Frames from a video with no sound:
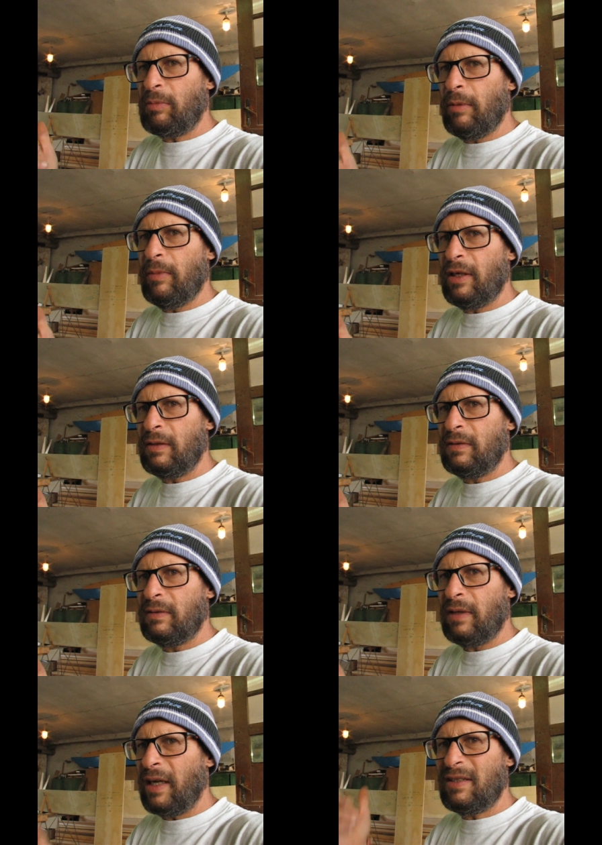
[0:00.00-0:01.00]
me a minute
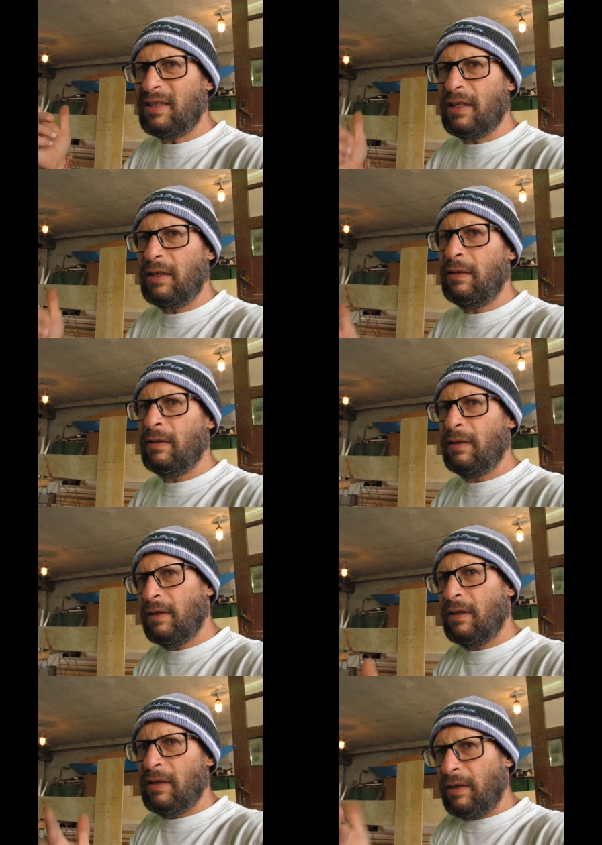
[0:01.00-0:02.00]
at sea.
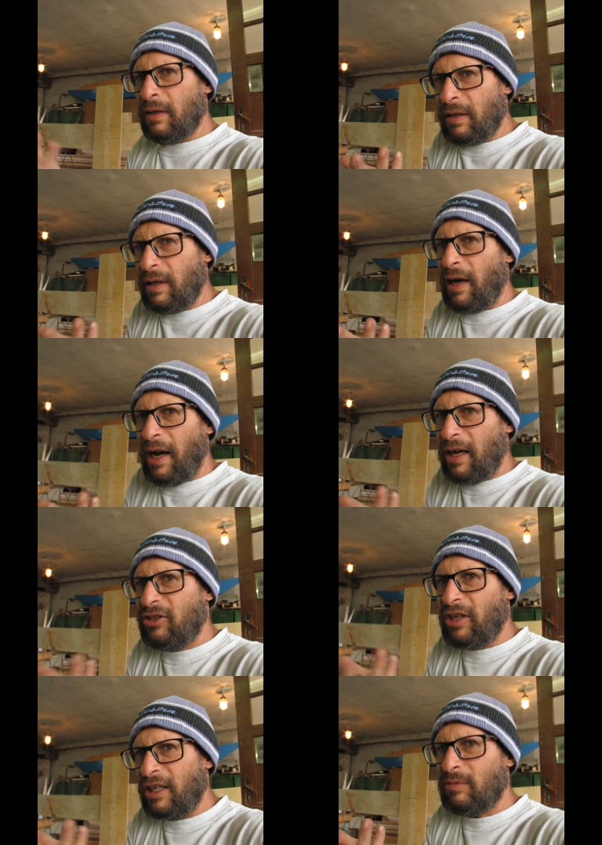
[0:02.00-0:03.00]
I
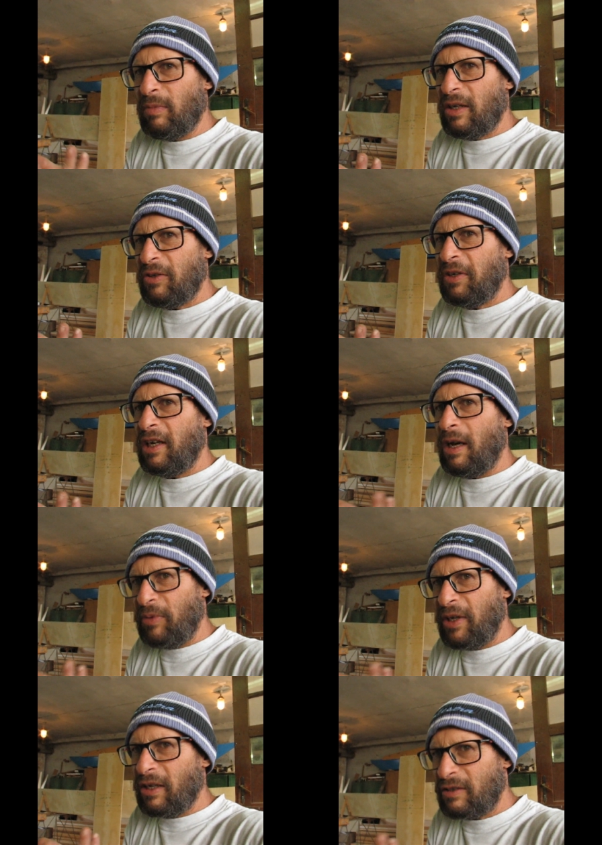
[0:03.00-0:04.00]
adjust my leg, I
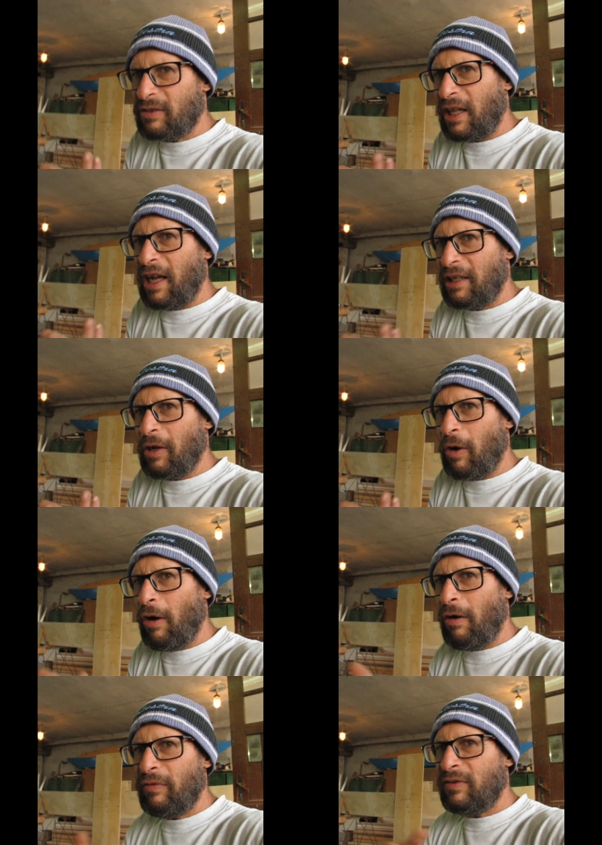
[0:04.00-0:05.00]
bring it slightly
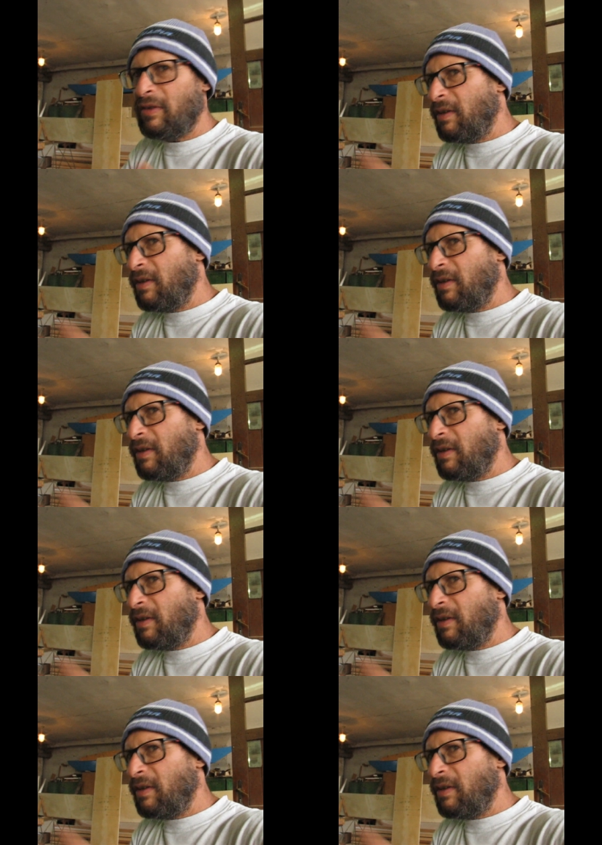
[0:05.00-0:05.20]
aft,